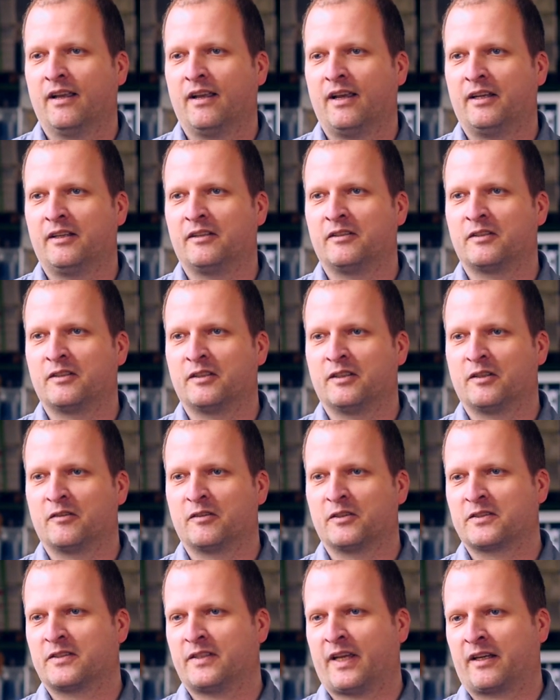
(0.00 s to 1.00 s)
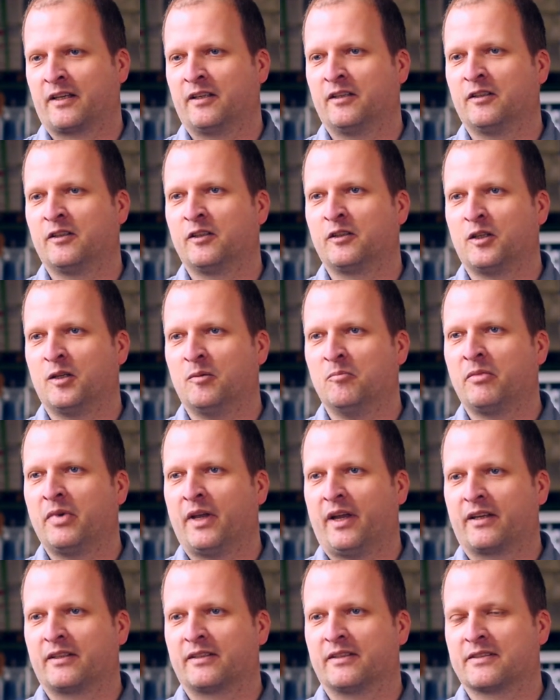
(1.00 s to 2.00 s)
And uh, the second
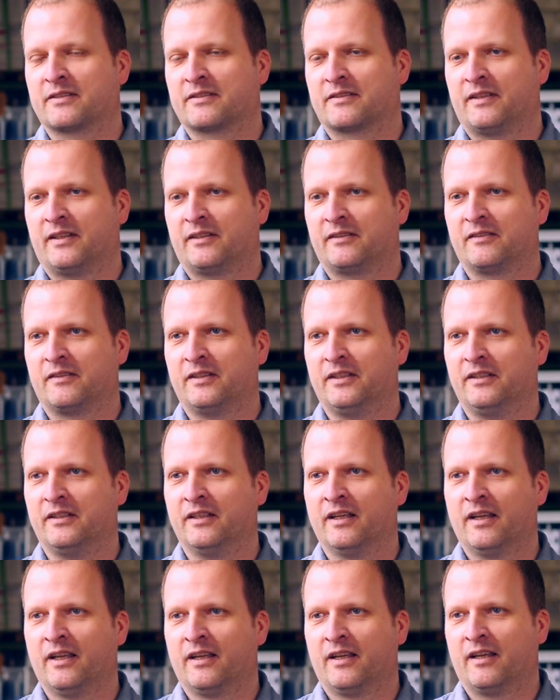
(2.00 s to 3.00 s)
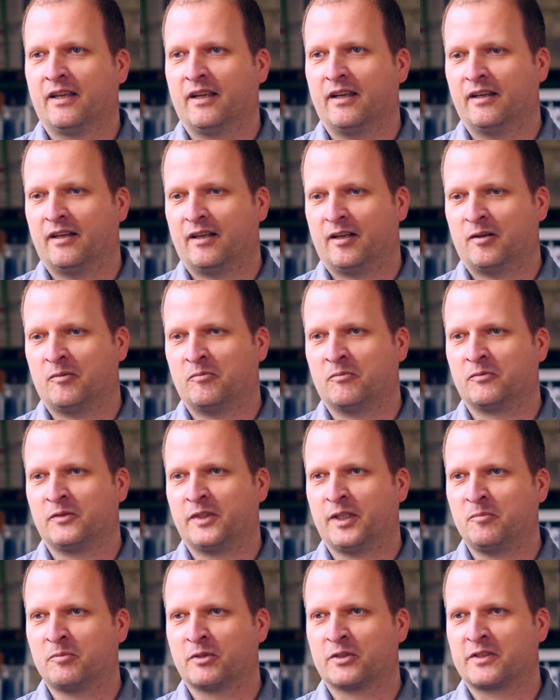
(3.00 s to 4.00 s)
impact is that the um,
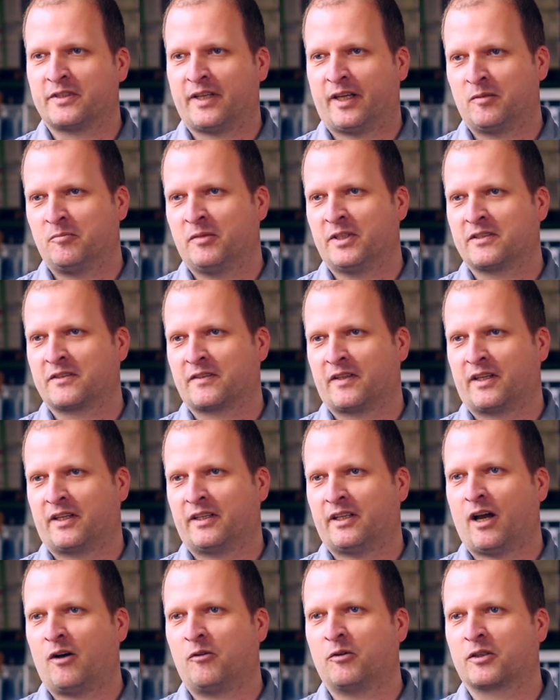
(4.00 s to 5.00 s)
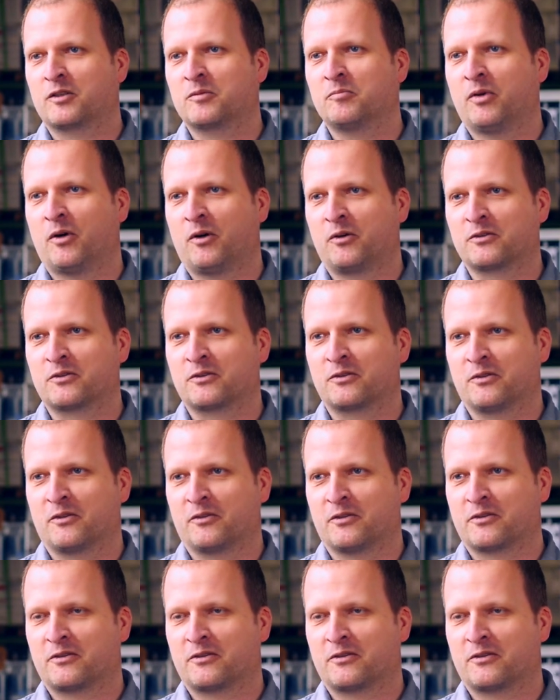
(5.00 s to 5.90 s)
deeper sediments that are now exposed to the